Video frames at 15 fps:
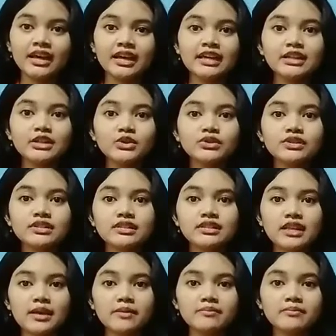He took
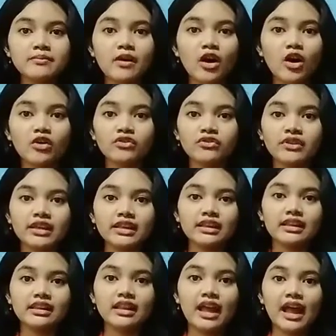some of it
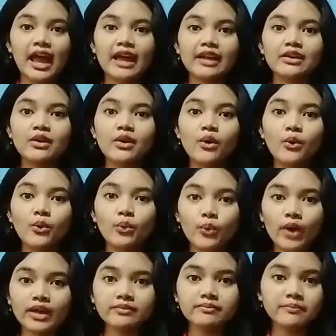and
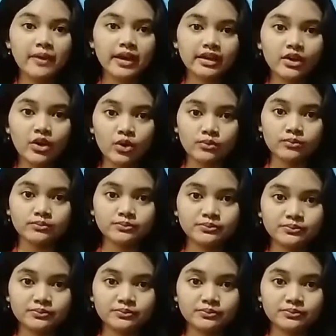went back home.